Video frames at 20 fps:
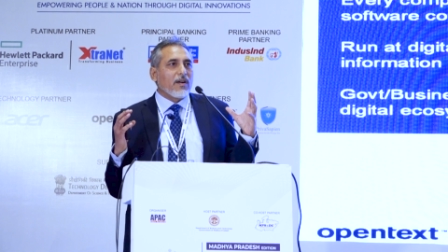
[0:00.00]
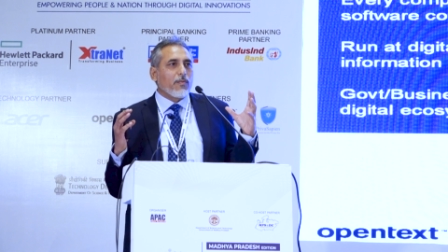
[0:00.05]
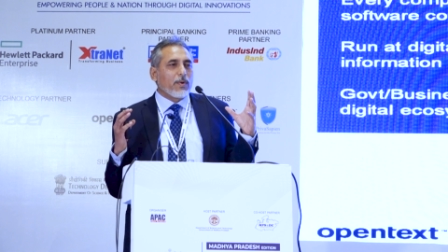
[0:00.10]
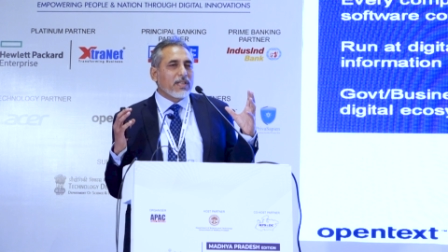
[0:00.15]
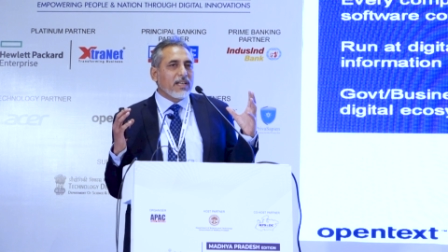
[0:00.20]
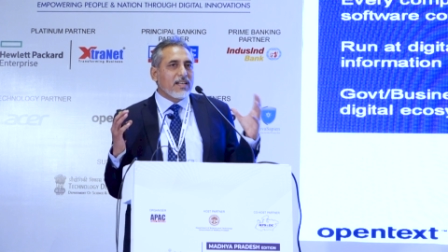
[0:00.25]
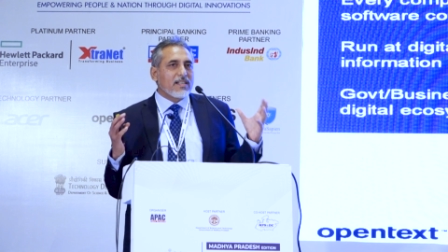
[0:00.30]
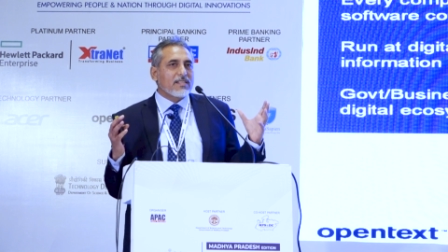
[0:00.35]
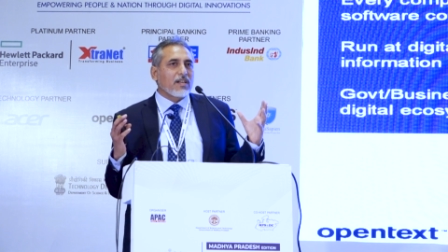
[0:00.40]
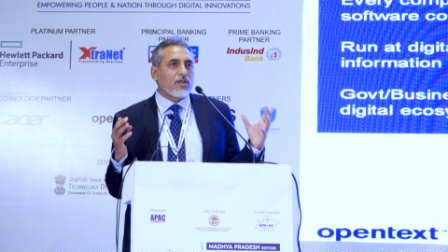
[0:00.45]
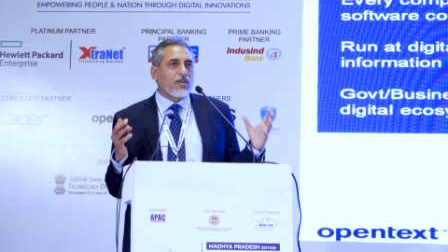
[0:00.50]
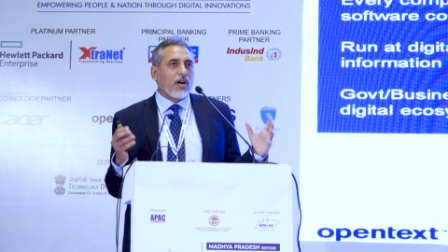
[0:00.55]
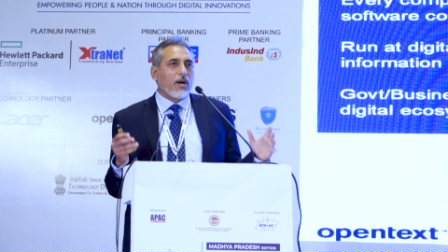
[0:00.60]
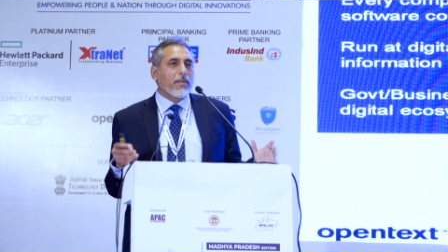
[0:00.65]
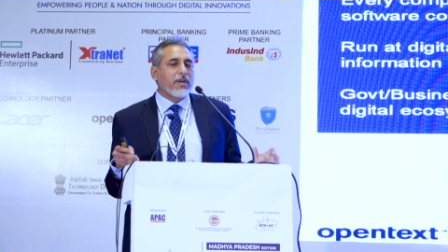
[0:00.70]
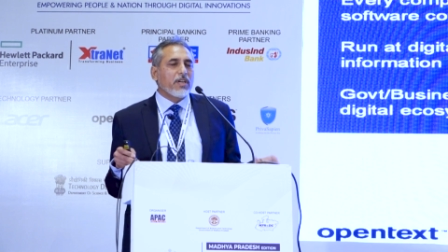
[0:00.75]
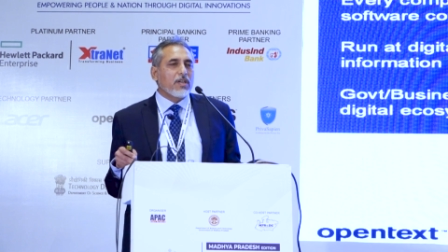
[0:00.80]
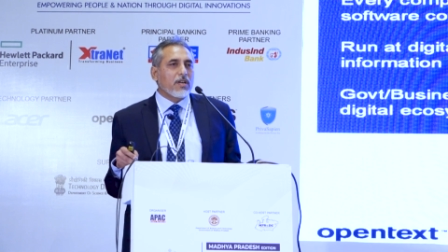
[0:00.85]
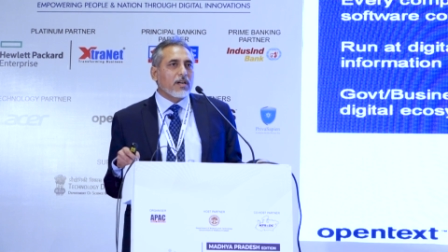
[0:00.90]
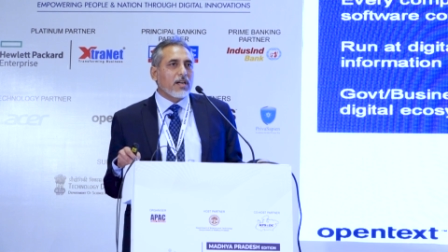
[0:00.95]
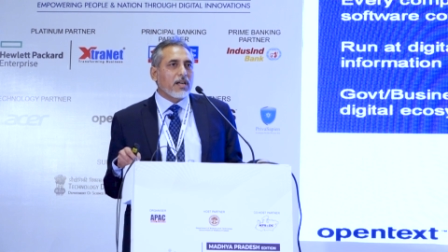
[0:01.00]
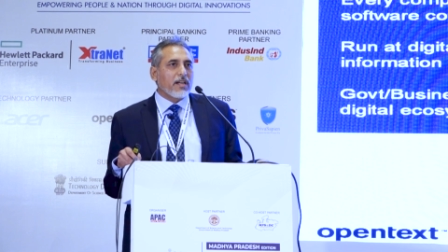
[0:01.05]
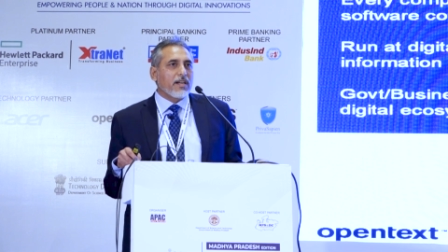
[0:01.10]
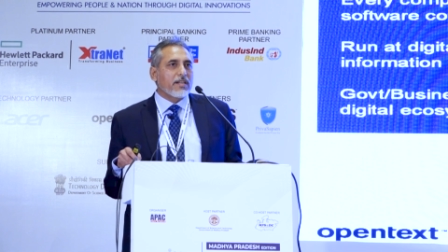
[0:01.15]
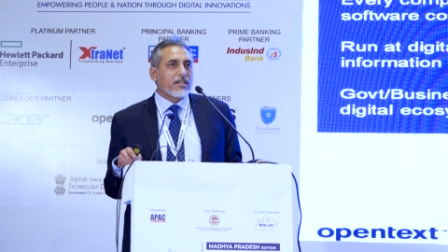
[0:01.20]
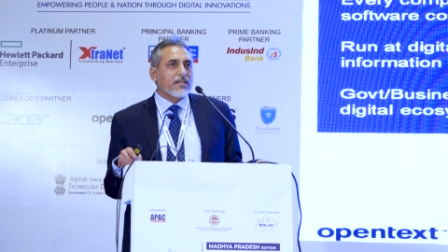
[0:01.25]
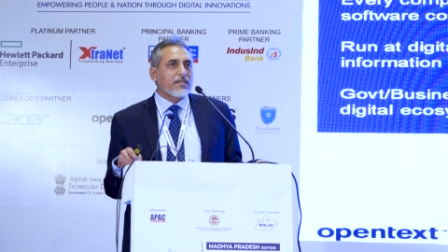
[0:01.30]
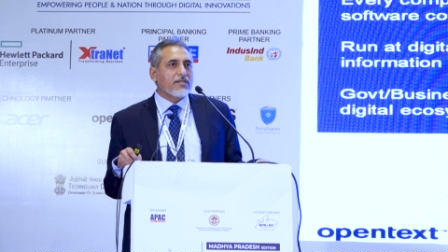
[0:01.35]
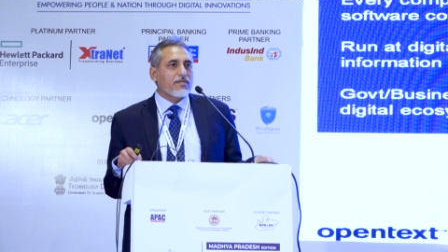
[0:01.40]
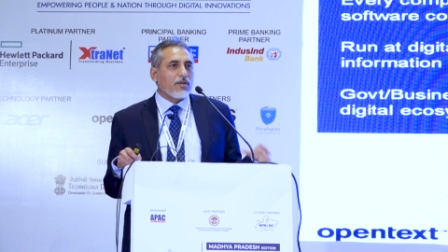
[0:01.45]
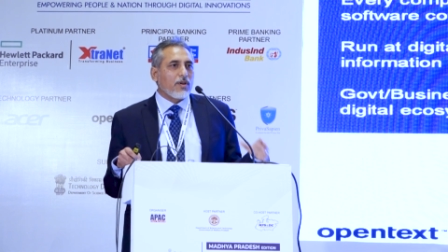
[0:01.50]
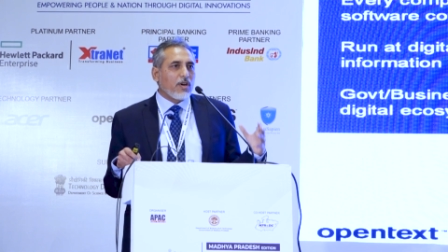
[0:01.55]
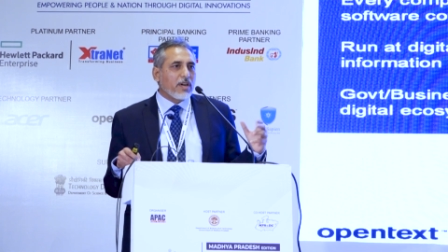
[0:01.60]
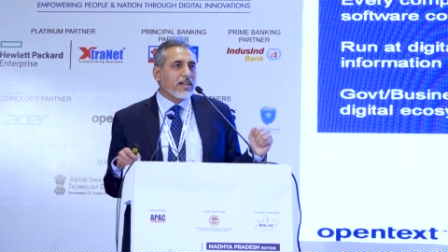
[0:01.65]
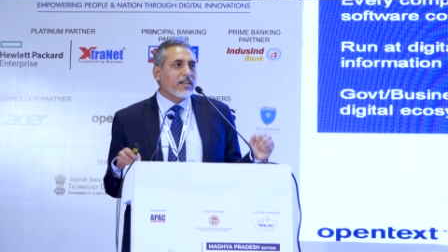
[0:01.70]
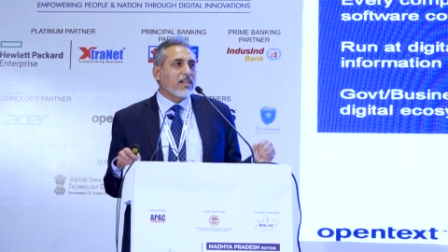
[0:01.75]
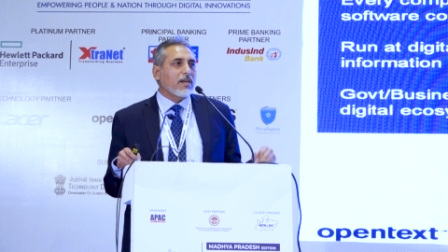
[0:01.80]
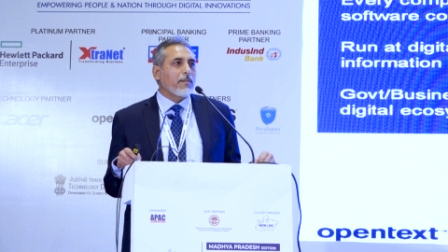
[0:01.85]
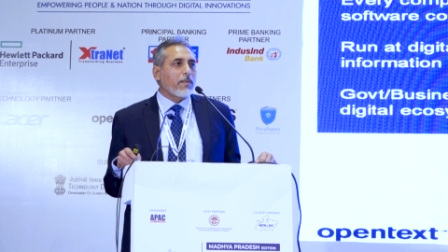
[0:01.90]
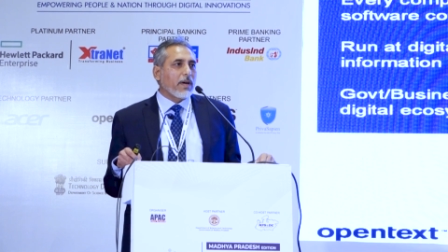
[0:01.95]
uh, whether it is a government organizations or
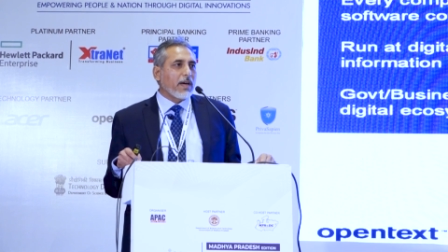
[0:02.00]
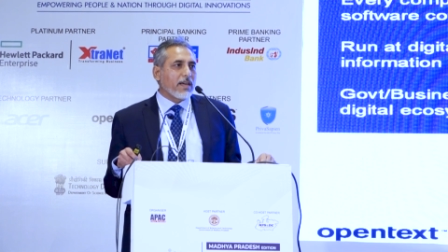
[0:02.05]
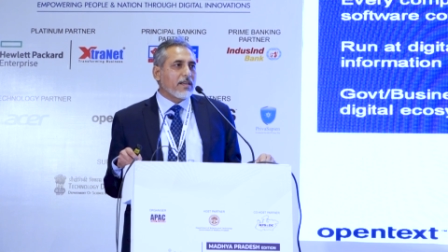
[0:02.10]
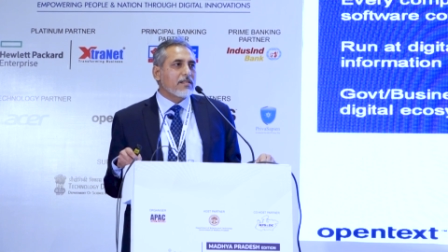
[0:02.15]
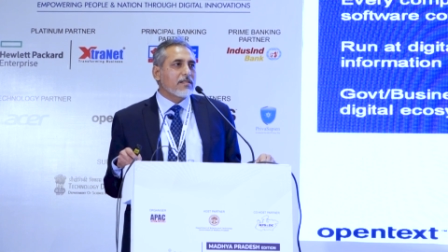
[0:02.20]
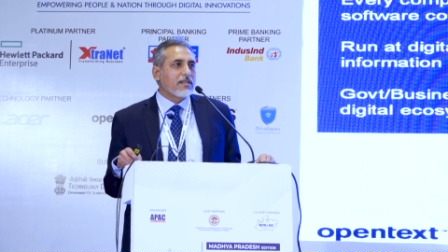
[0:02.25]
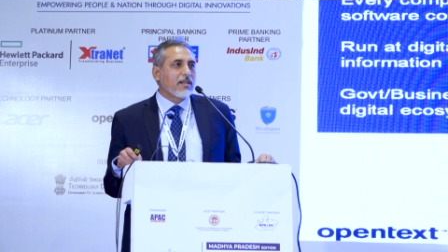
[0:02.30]
enterprise,